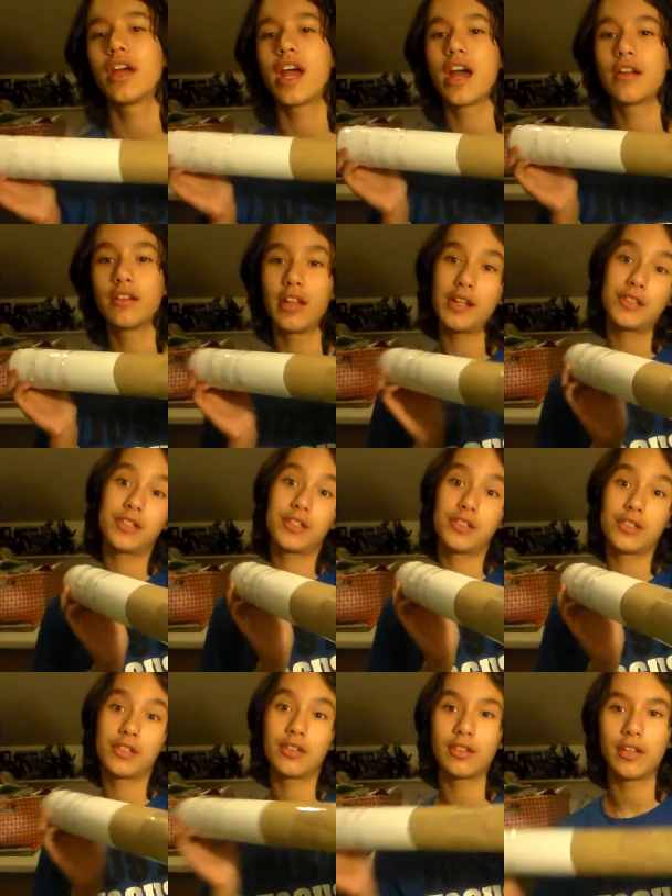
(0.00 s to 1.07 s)
And
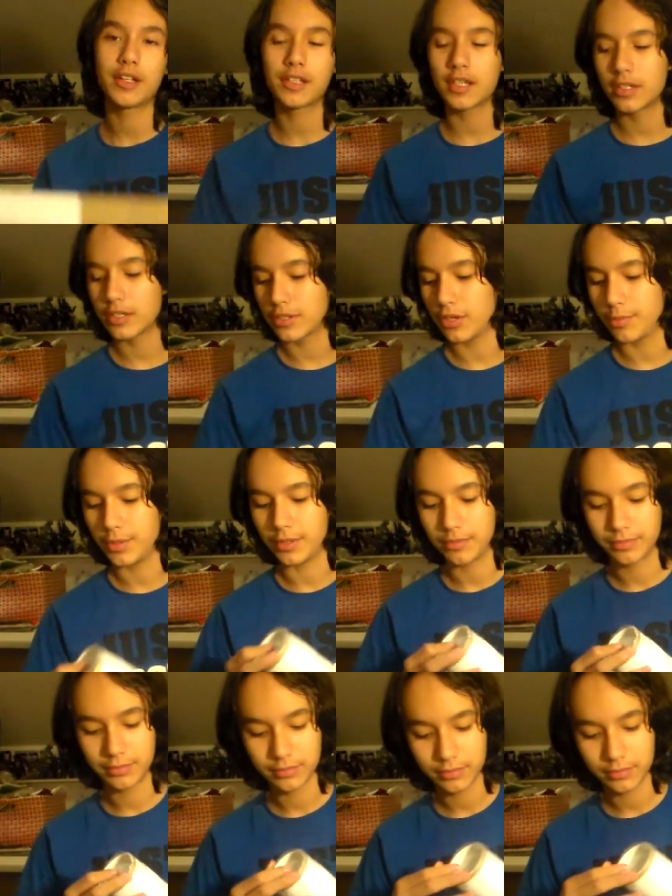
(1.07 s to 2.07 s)
let's let's get this open.